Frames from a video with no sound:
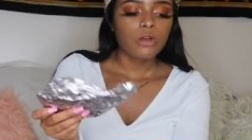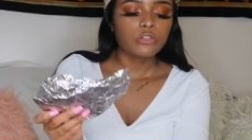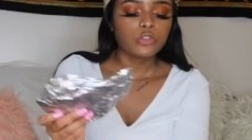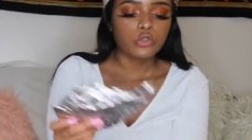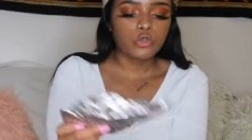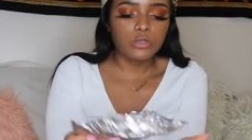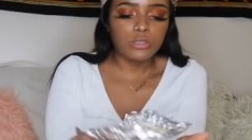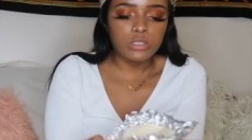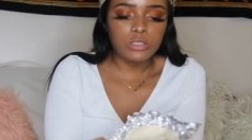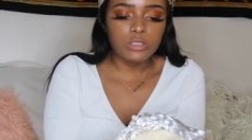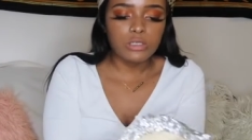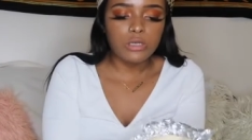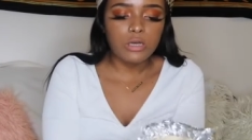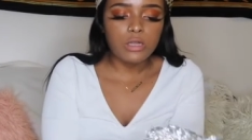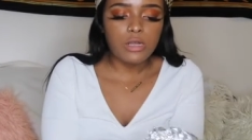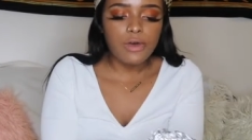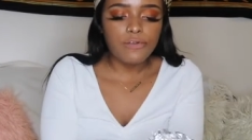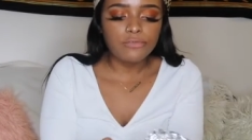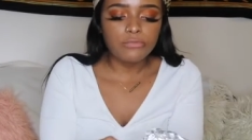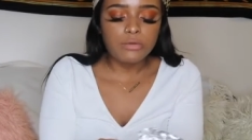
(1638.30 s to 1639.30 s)
tortilla
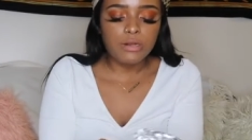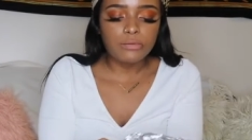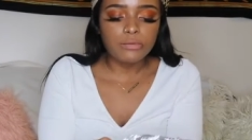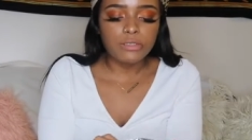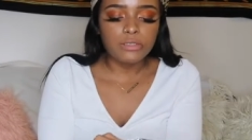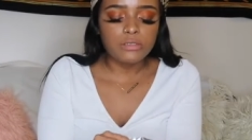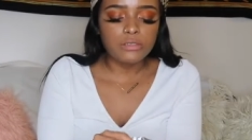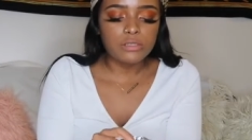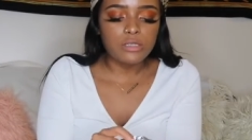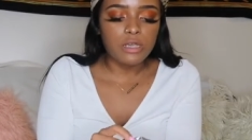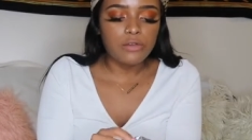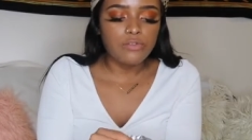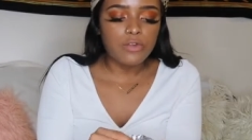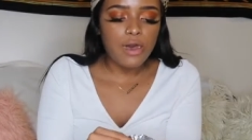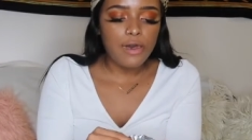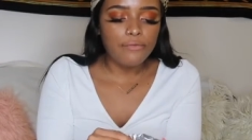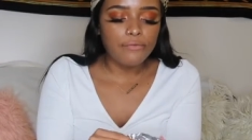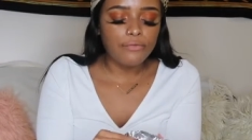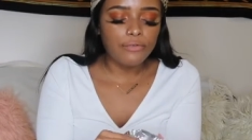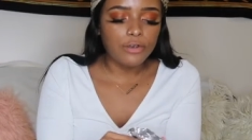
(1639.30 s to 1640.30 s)
left, but I'm gonna save
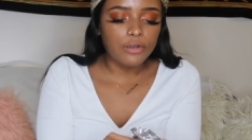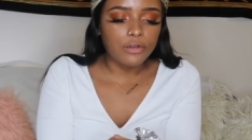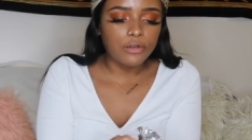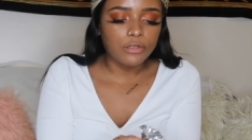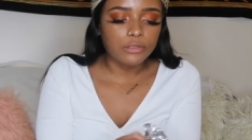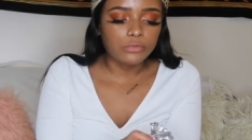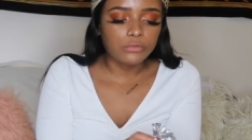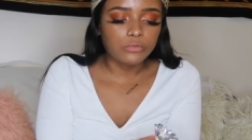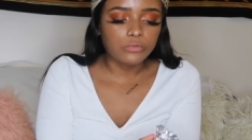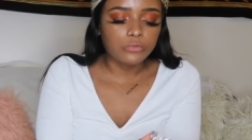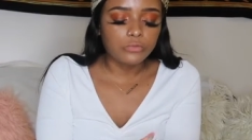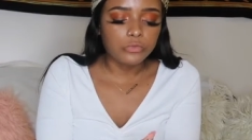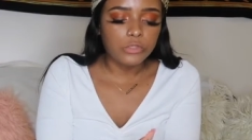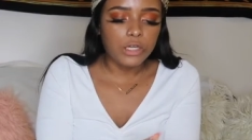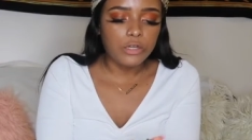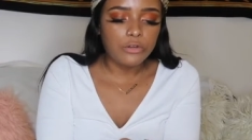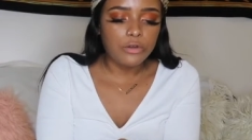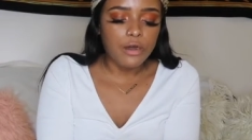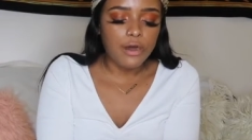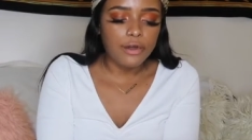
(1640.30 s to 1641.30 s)
that for
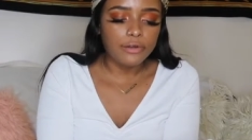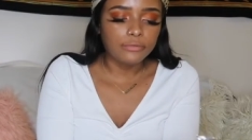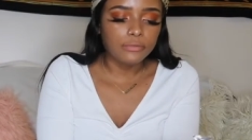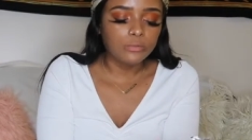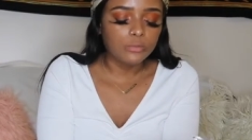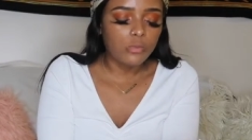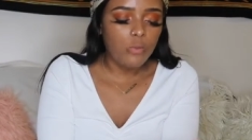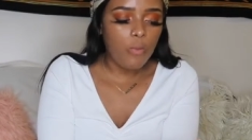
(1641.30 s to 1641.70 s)
later on.